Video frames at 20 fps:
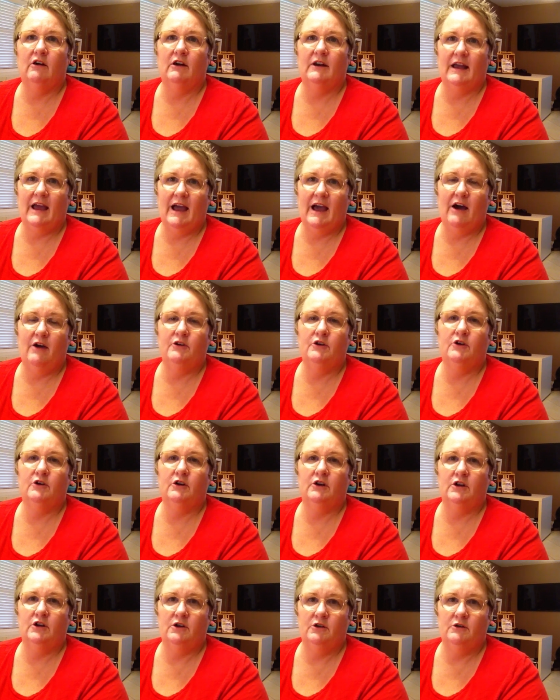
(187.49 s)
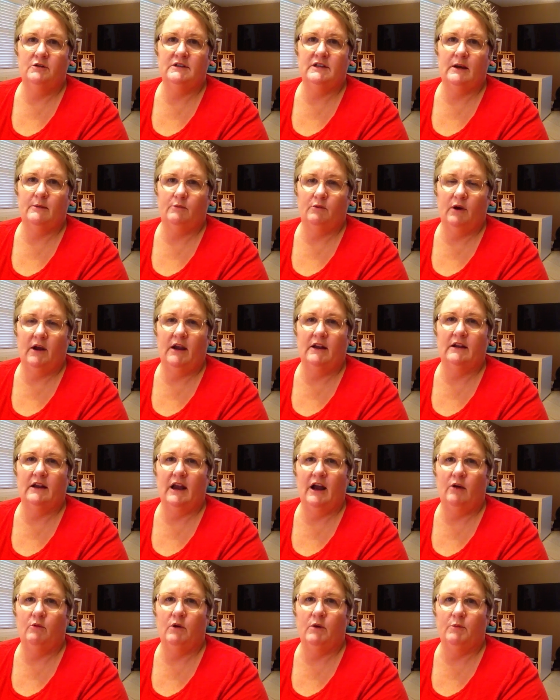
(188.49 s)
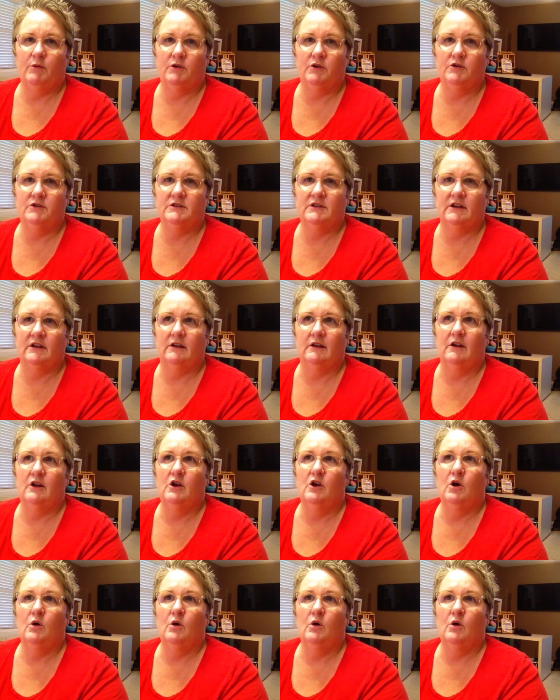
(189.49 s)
on how you're going to use that brand and how to reproduce it